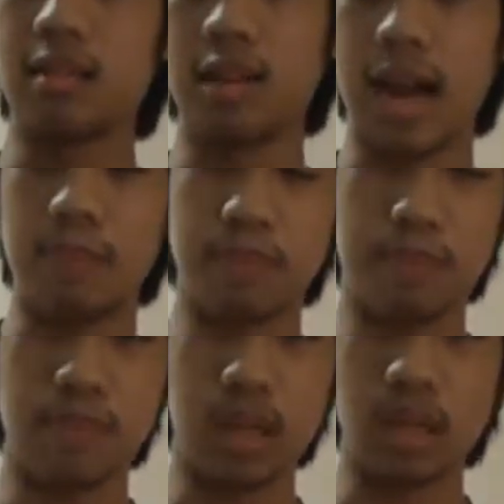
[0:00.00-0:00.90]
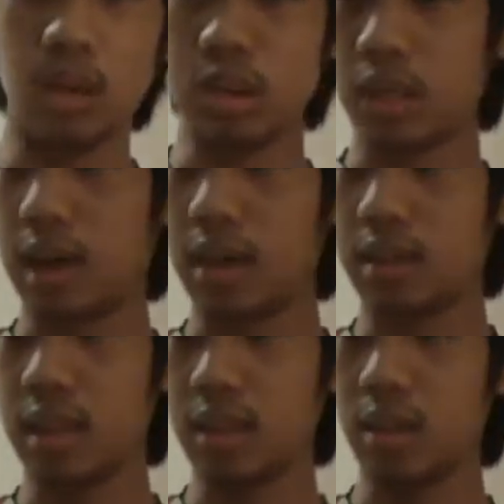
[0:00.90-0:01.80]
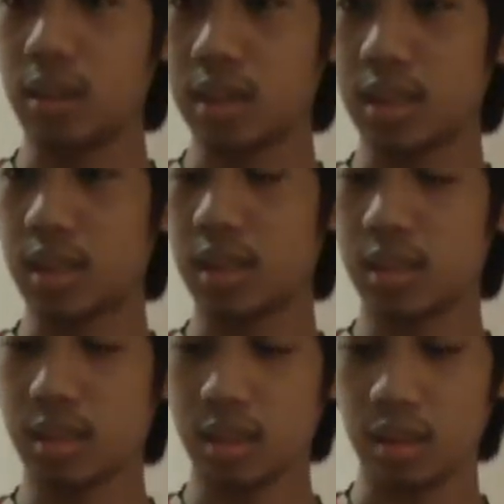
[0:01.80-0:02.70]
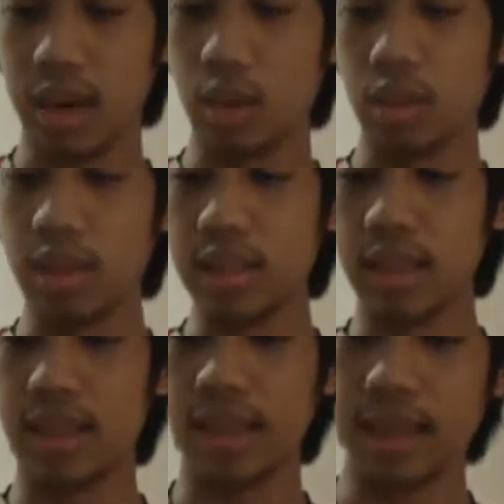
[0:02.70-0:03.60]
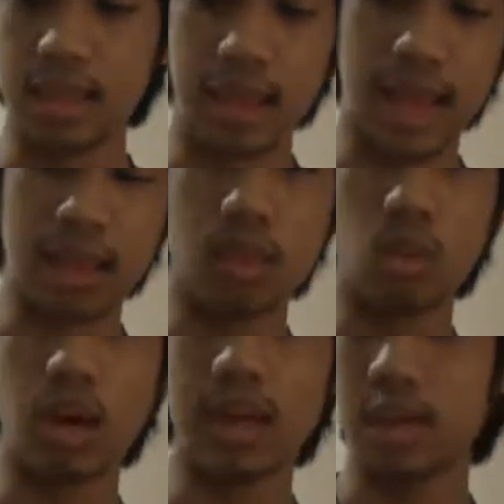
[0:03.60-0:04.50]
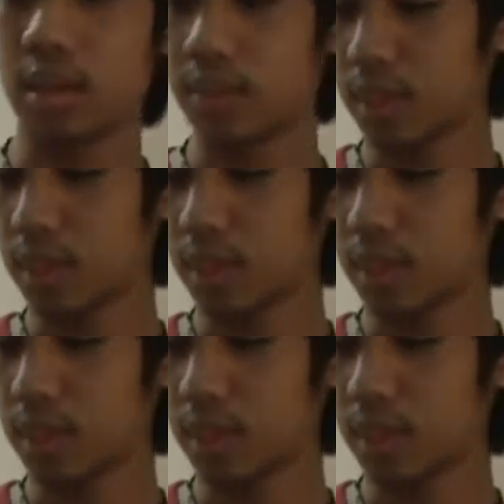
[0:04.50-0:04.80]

wrap that goes around this, and then they add the wire.